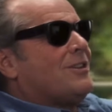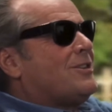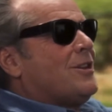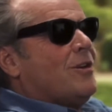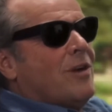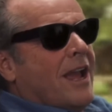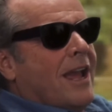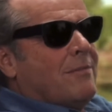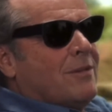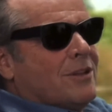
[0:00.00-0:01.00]
just so
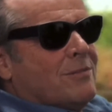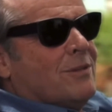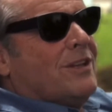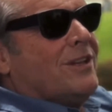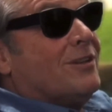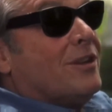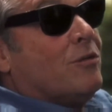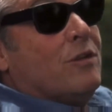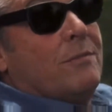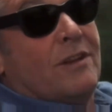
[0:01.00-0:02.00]
happens, my dear,
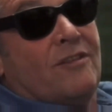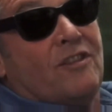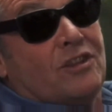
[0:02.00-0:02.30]
that women of a